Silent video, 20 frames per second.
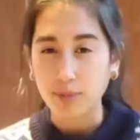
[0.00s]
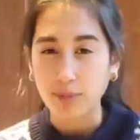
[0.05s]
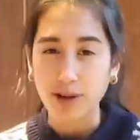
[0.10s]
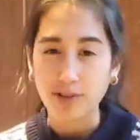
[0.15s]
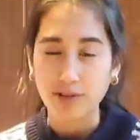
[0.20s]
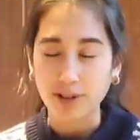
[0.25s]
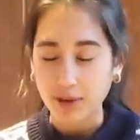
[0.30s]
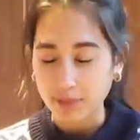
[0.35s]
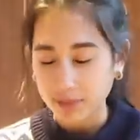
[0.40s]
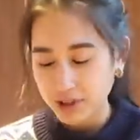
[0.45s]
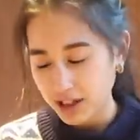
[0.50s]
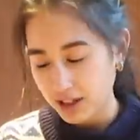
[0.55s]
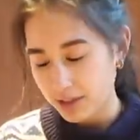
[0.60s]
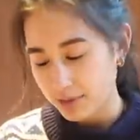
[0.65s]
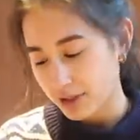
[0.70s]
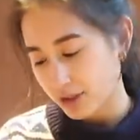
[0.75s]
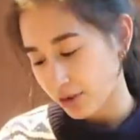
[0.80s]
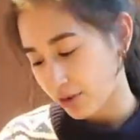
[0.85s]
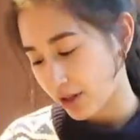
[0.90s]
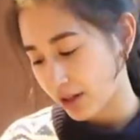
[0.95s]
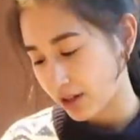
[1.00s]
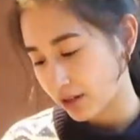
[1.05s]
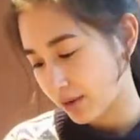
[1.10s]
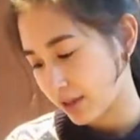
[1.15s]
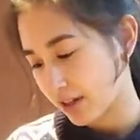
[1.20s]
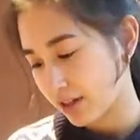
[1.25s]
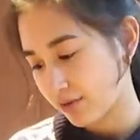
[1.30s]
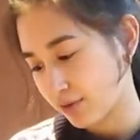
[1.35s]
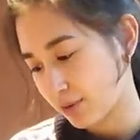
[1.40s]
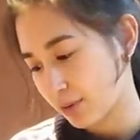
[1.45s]
My family keeps it quite
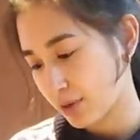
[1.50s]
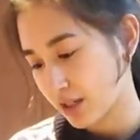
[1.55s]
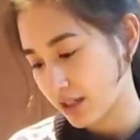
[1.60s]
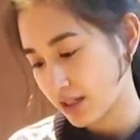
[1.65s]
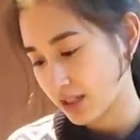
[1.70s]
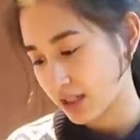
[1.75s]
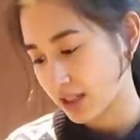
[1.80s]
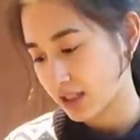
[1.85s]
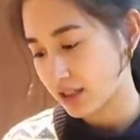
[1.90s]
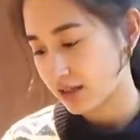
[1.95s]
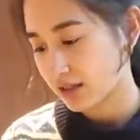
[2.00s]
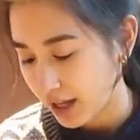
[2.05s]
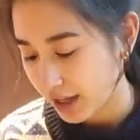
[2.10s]
low-key for presents.